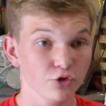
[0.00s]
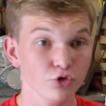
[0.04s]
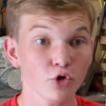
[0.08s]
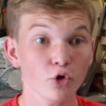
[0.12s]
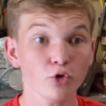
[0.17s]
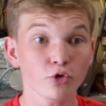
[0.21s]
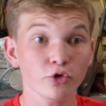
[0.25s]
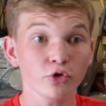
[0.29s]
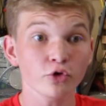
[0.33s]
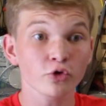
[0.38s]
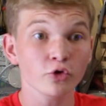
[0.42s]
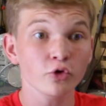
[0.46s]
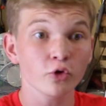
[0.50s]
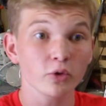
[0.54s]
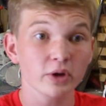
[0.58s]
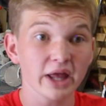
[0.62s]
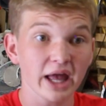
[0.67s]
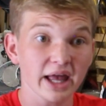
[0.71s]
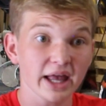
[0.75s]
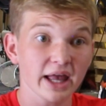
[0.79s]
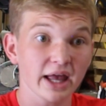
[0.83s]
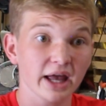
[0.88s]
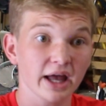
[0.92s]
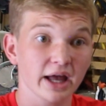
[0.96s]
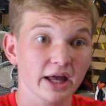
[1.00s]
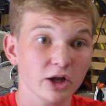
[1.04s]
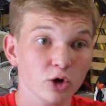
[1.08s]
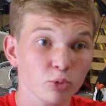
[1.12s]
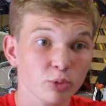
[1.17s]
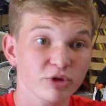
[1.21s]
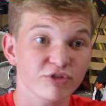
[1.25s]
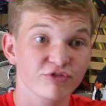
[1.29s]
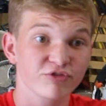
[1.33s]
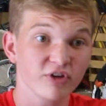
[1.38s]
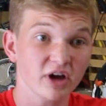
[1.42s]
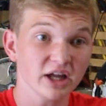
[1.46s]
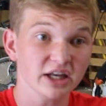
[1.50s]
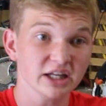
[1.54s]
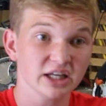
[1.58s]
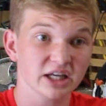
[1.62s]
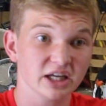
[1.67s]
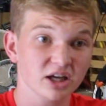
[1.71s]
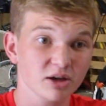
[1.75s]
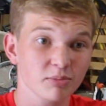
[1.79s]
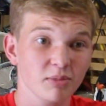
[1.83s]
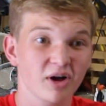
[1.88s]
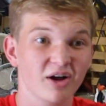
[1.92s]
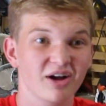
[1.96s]
No, yeah, it'll be funny.
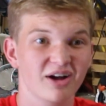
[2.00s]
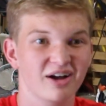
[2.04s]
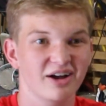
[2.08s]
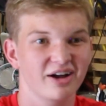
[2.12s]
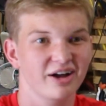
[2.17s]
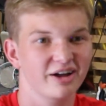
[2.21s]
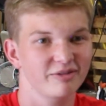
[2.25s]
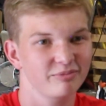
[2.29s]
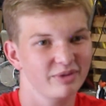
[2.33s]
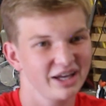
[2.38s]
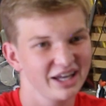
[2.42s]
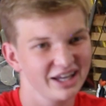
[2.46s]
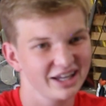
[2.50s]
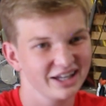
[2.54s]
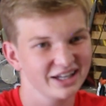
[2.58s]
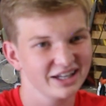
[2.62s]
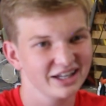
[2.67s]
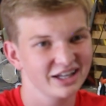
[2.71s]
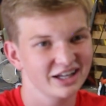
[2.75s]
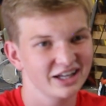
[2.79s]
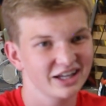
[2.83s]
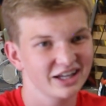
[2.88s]
Come on, man.